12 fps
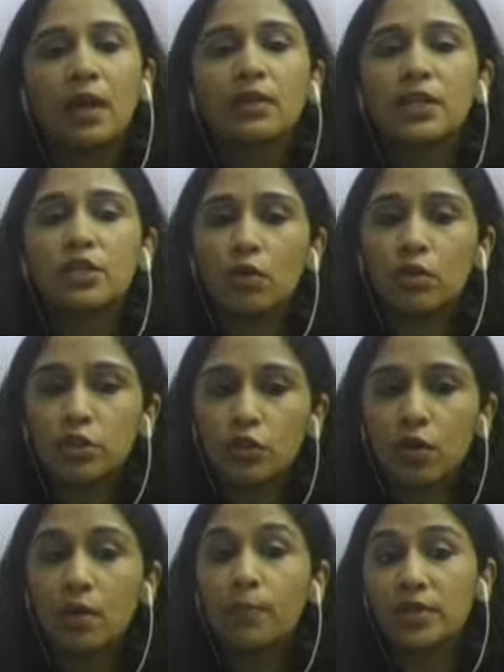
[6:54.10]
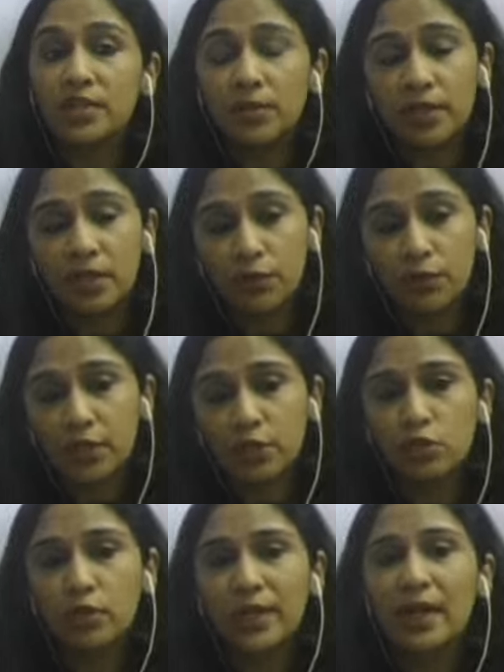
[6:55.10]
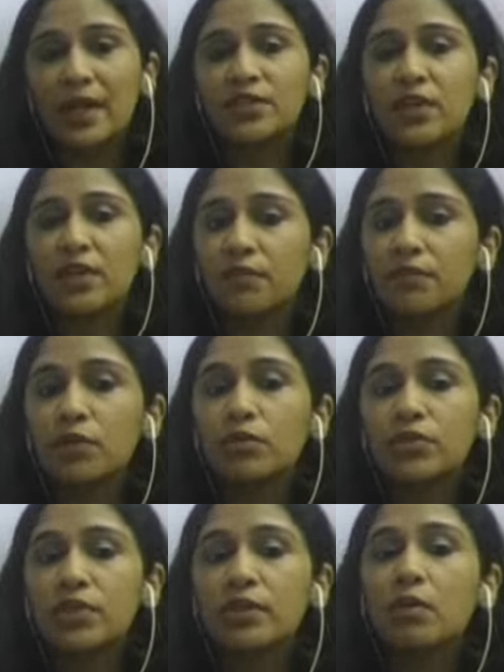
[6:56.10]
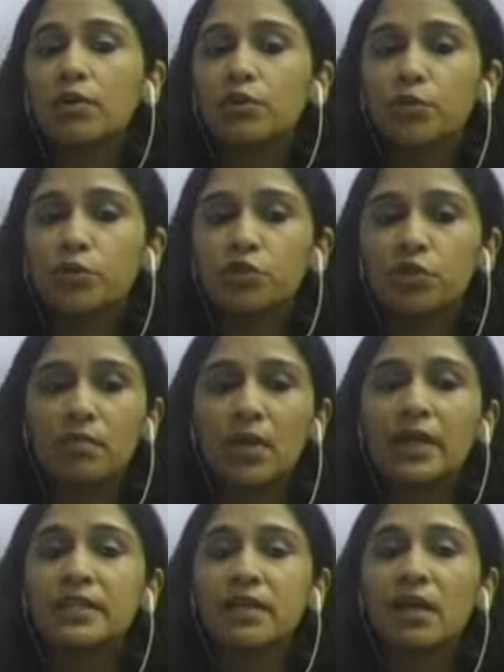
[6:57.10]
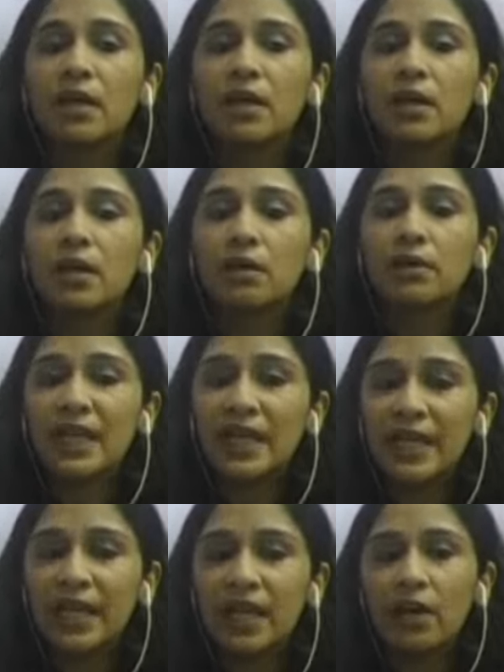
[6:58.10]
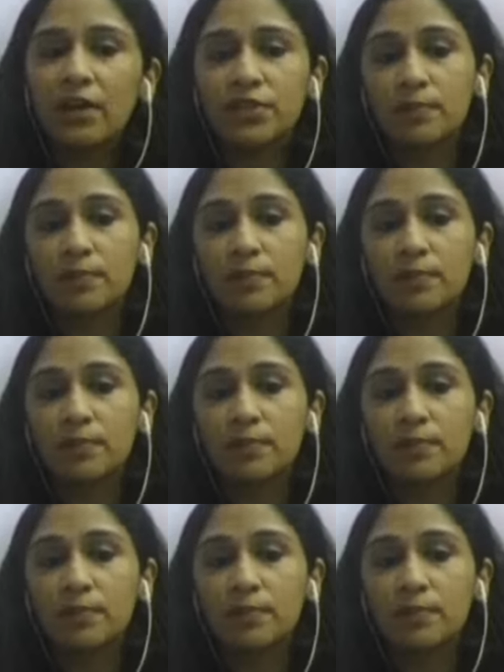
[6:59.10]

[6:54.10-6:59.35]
There's also a possibility for us to enhance our revenues and contribution by selling our